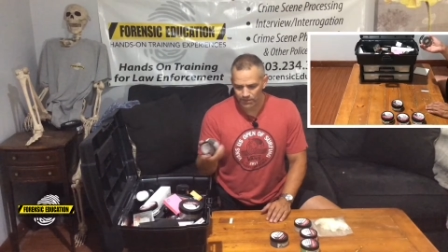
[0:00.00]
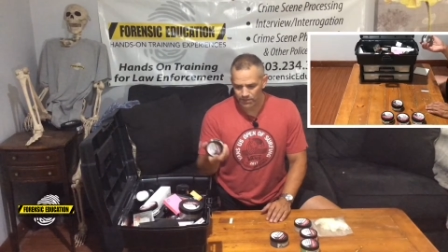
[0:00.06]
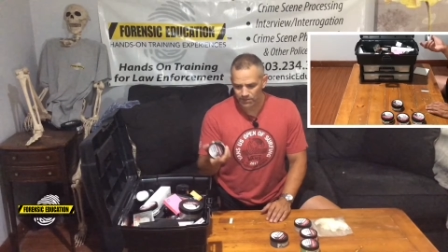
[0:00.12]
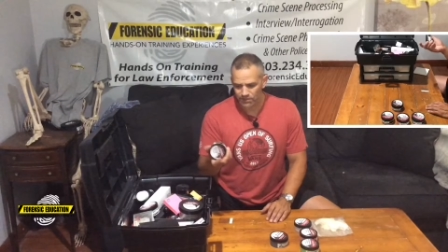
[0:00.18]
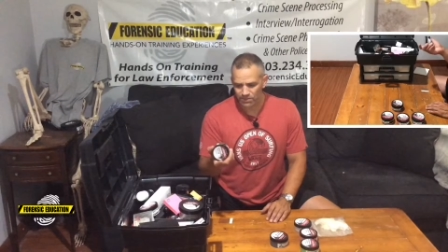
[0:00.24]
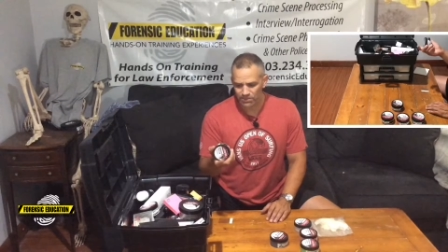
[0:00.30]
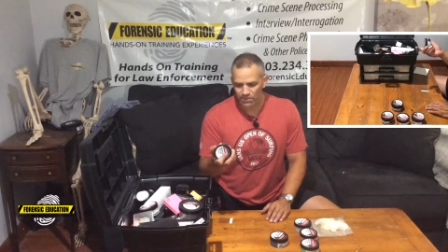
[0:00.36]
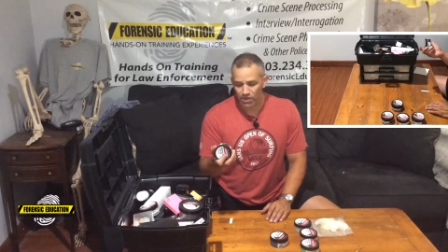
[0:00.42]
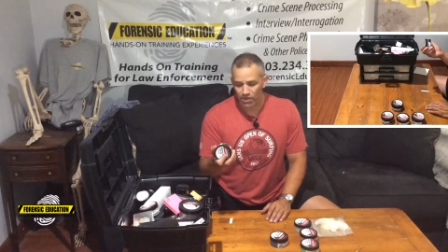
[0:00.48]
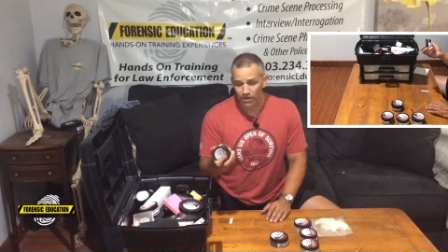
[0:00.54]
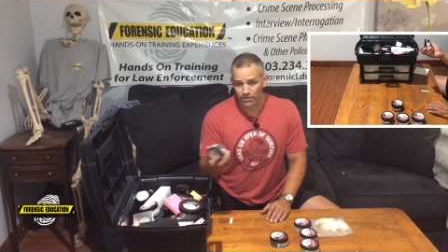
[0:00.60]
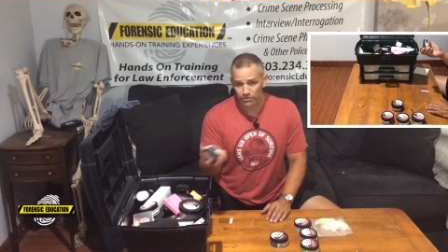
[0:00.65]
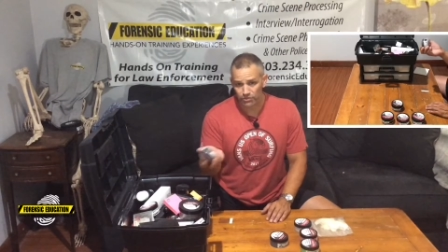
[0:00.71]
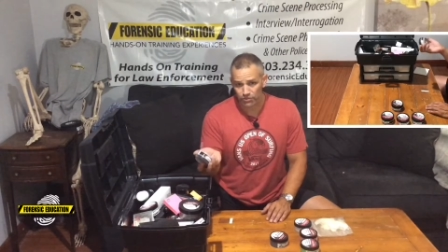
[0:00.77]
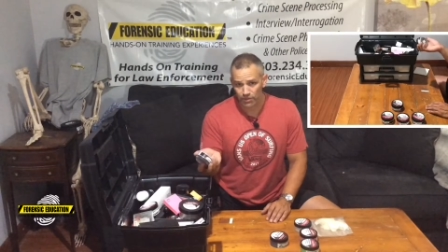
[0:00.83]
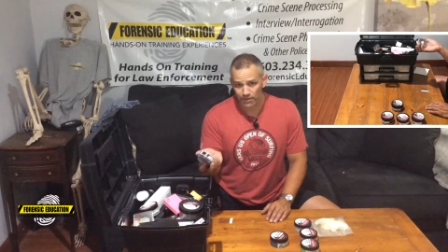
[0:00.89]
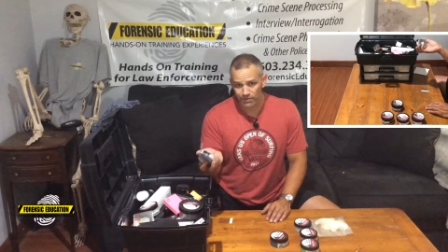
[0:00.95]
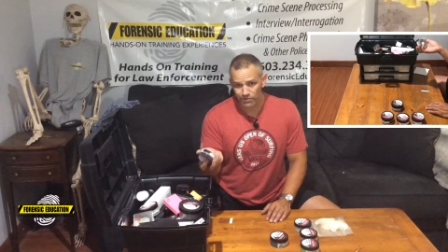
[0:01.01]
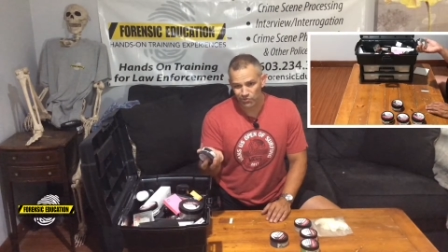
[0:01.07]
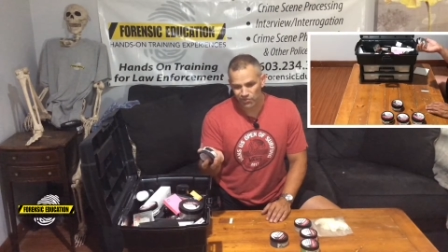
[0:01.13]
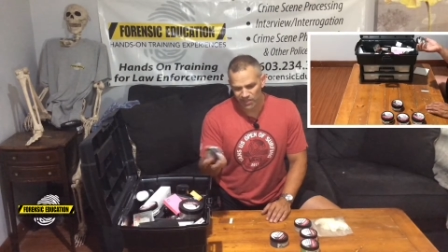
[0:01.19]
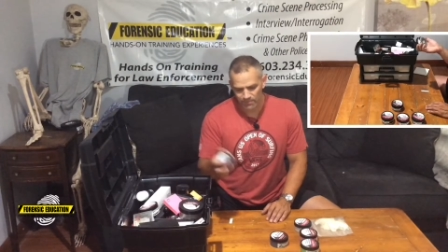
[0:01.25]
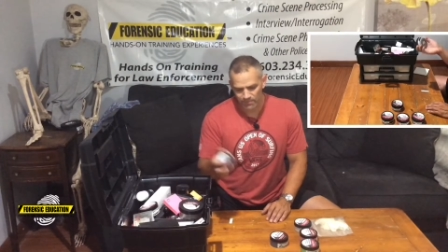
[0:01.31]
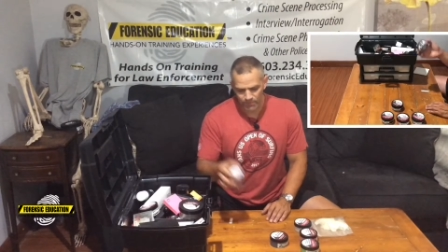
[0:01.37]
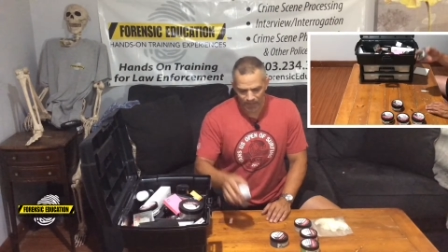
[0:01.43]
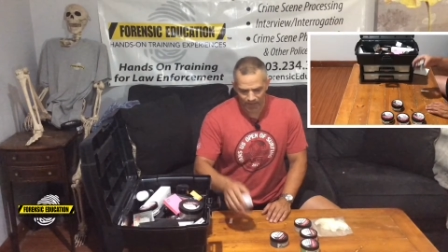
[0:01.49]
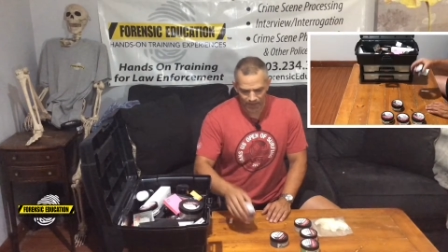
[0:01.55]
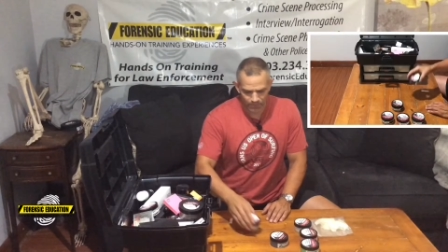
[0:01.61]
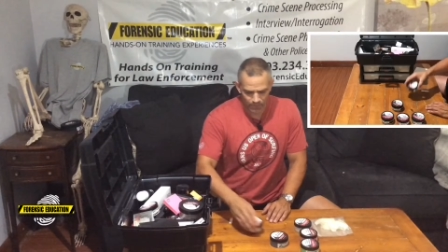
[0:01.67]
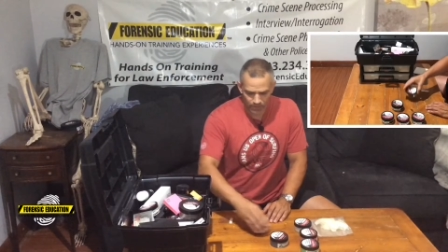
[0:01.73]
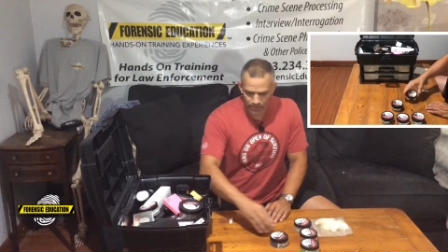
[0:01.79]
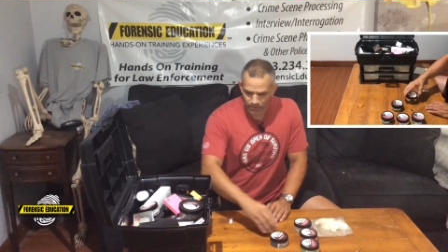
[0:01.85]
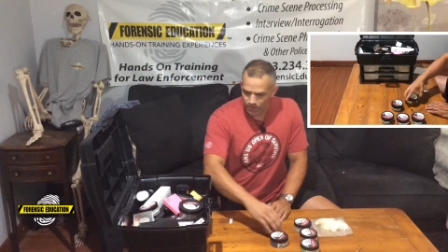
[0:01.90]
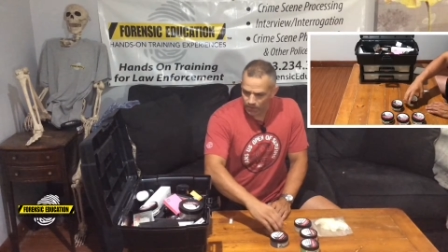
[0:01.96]
Since it's larger, I do keep that
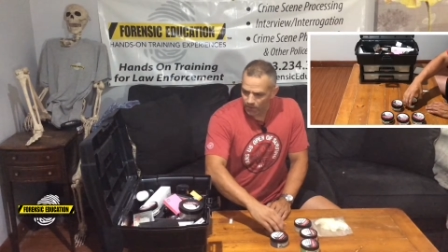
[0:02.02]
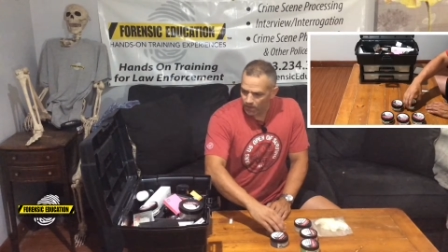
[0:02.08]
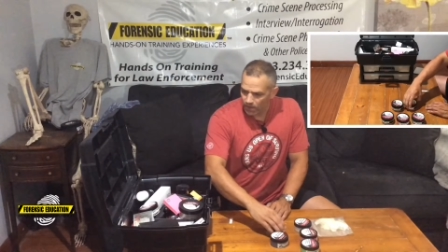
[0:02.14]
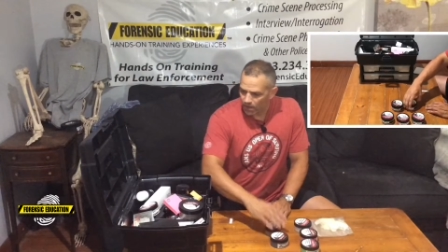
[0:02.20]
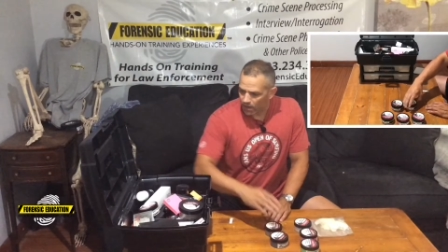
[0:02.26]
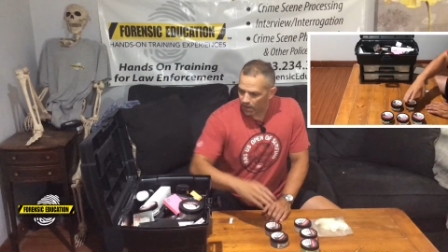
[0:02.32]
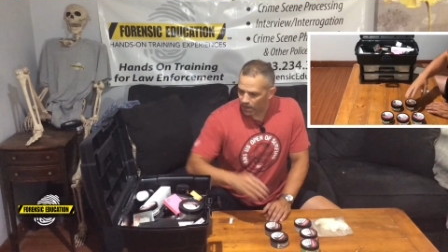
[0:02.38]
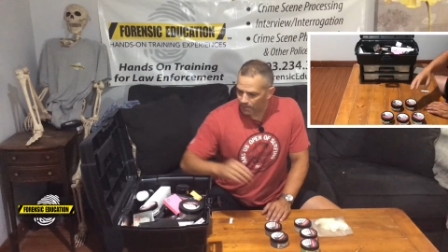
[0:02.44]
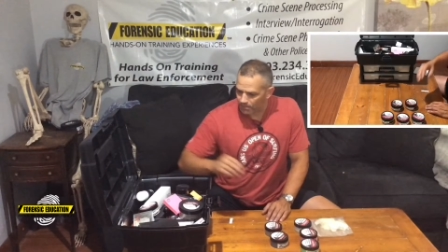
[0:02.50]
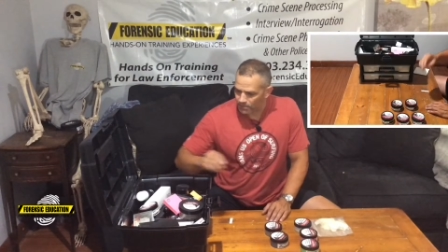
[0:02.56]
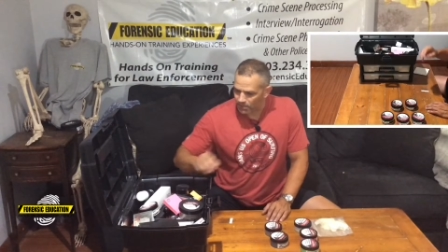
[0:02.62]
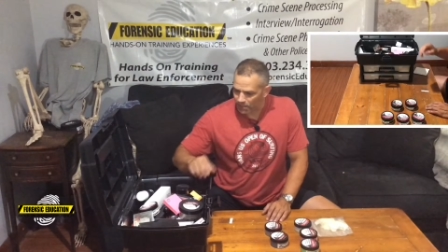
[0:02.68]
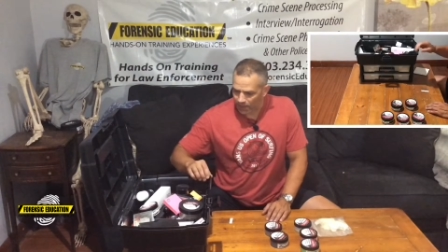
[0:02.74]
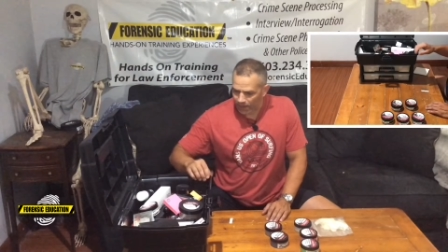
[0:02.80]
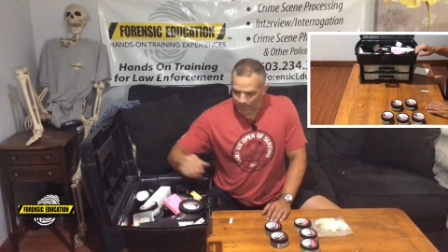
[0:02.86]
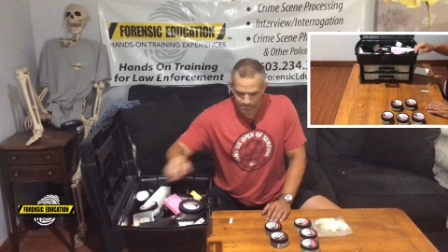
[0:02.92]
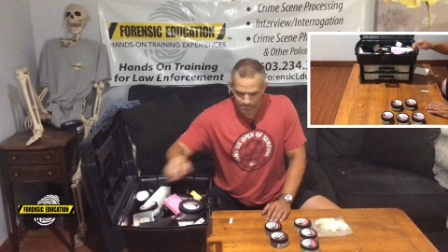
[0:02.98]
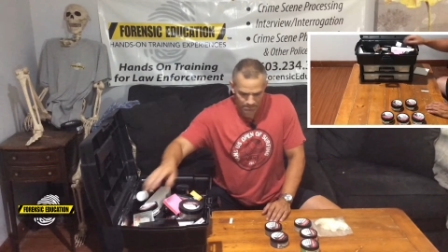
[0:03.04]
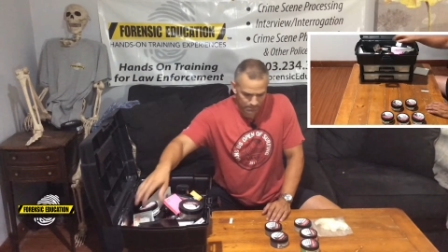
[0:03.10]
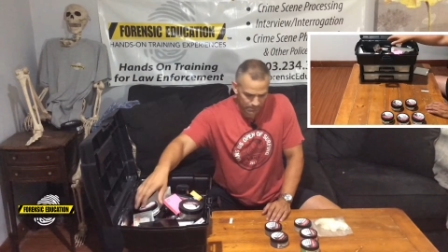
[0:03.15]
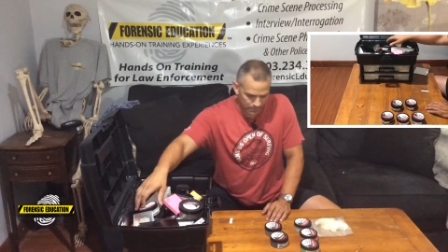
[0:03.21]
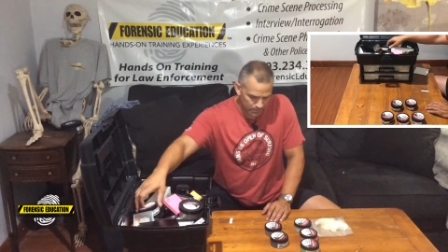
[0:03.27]
one up top.